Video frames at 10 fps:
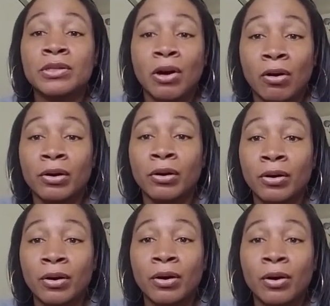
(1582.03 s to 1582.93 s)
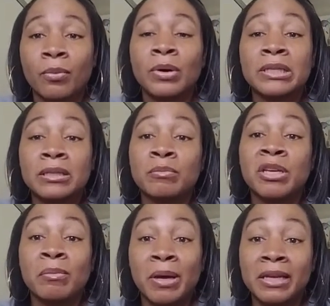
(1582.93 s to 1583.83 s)
daughter wants to
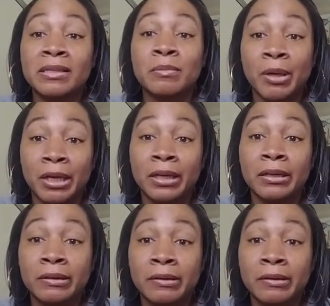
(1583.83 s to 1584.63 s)
be emancipated